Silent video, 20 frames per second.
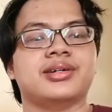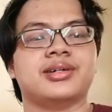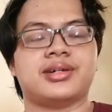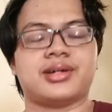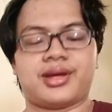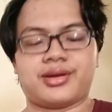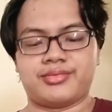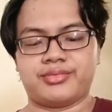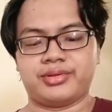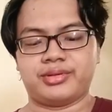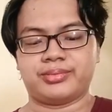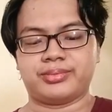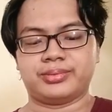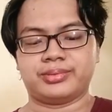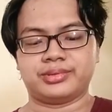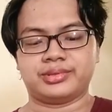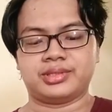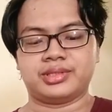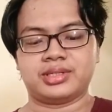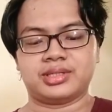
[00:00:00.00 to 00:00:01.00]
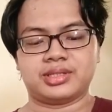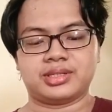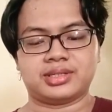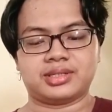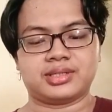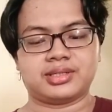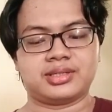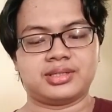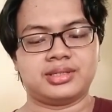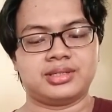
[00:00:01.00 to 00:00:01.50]
I will put
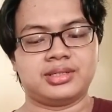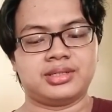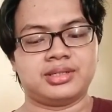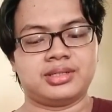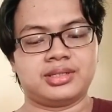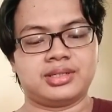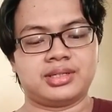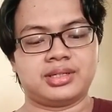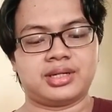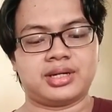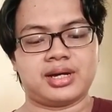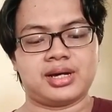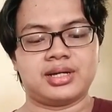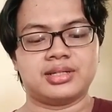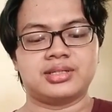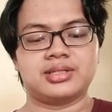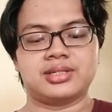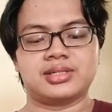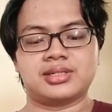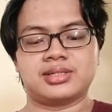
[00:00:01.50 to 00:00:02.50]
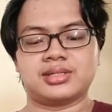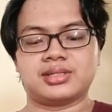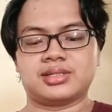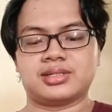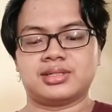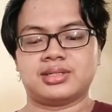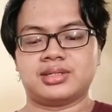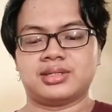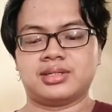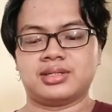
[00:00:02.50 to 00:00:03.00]
the other
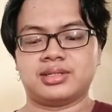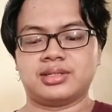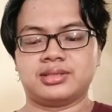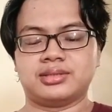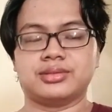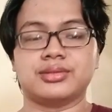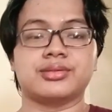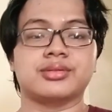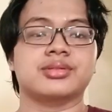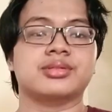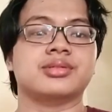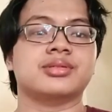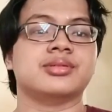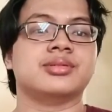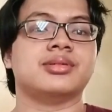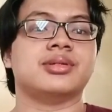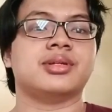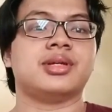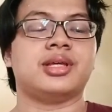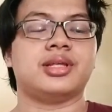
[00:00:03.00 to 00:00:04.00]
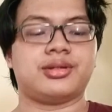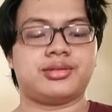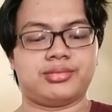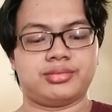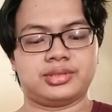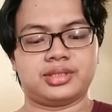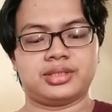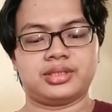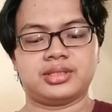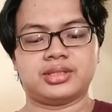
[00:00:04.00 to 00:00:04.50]
notes
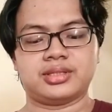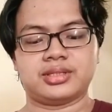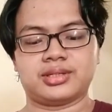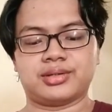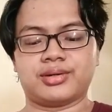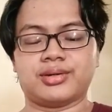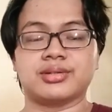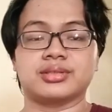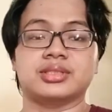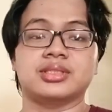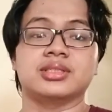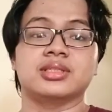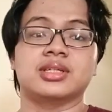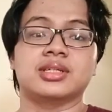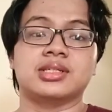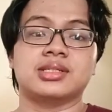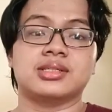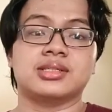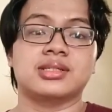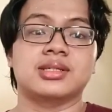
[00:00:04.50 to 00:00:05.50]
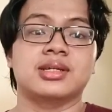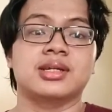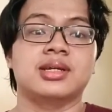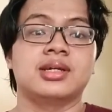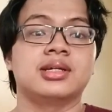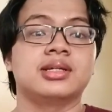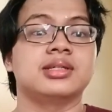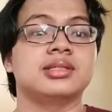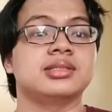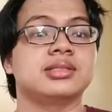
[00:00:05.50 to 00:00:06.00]
including the coordinates
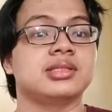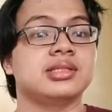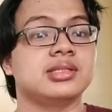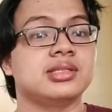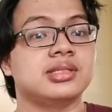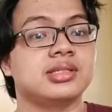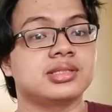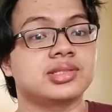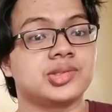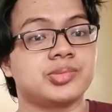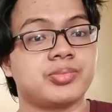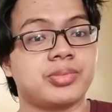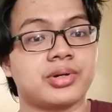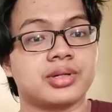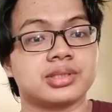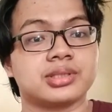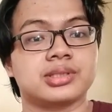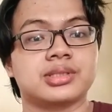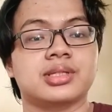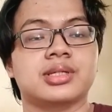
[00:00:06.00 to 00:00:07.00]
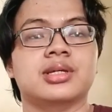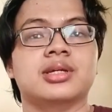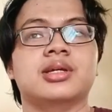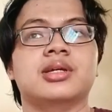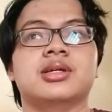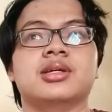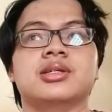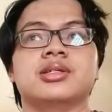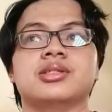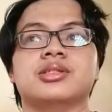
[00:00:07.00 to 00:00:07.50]
in the report.
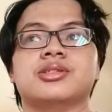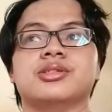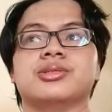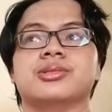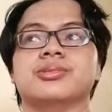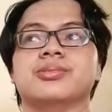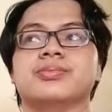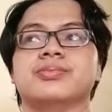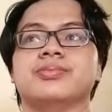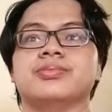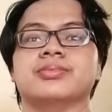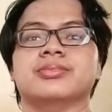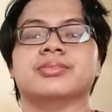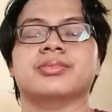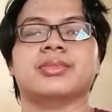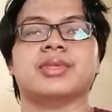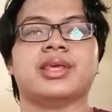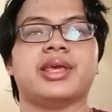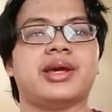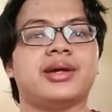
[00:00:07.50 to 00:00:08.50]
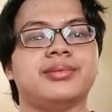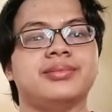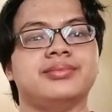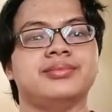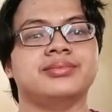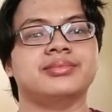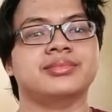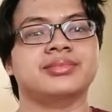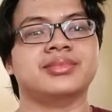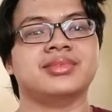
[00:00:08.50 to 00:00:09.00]
So yeah,
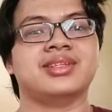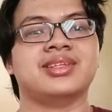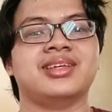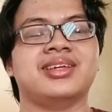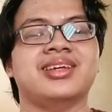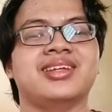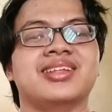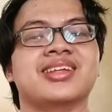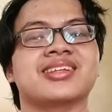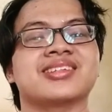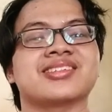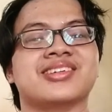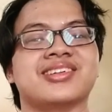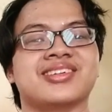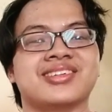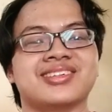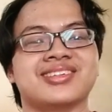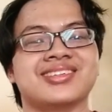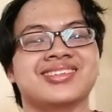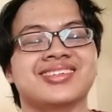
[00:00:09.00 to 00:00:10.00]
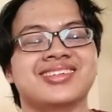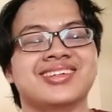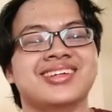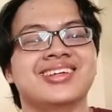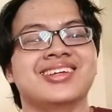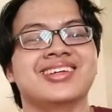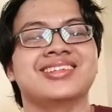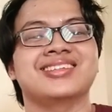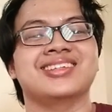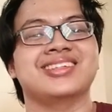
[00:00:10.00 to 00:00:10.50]
that's all.
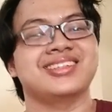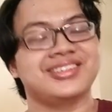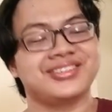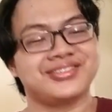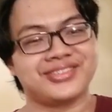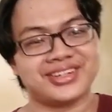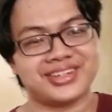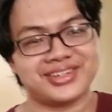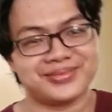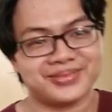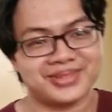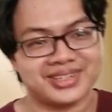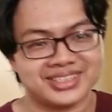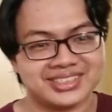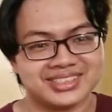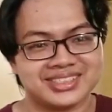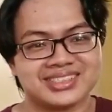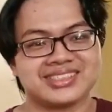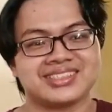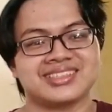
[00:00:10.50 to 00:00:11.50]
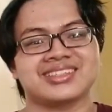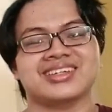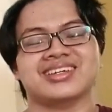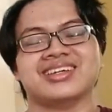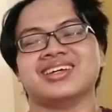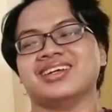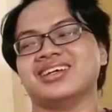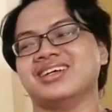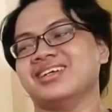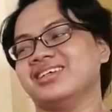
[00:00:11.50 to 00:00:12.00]
Thank you very much.
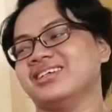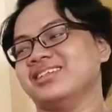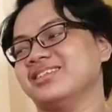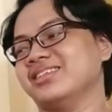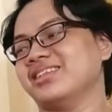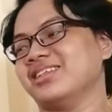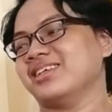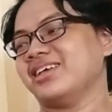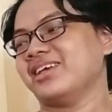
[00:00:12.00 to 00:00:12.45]
And